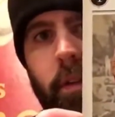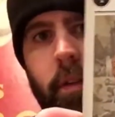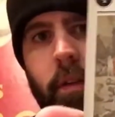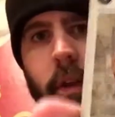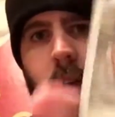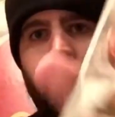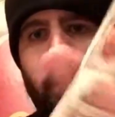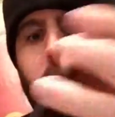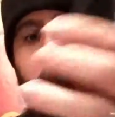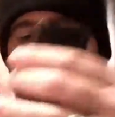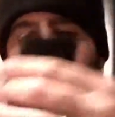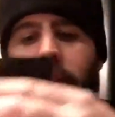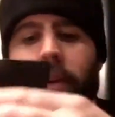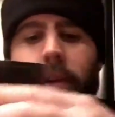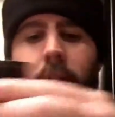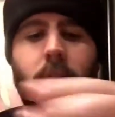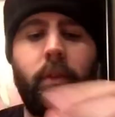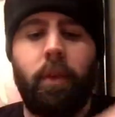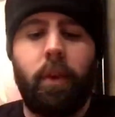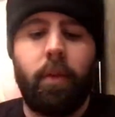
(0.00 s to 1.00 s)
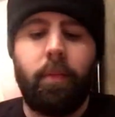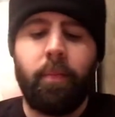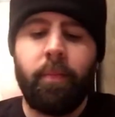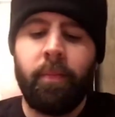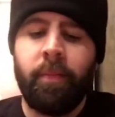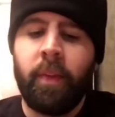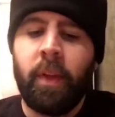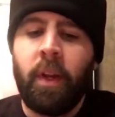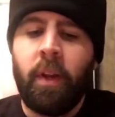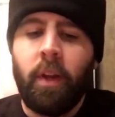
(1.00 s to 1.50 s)
looking tarot card
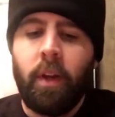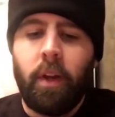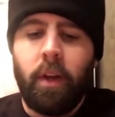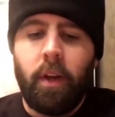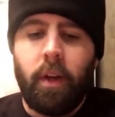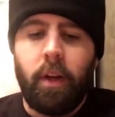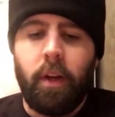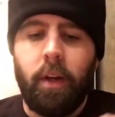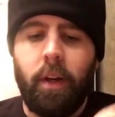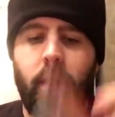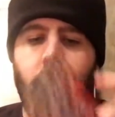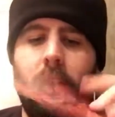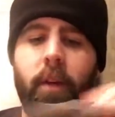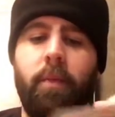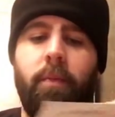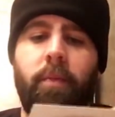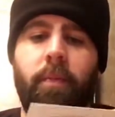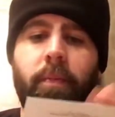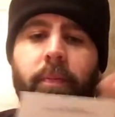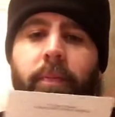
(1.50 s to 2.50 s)
there.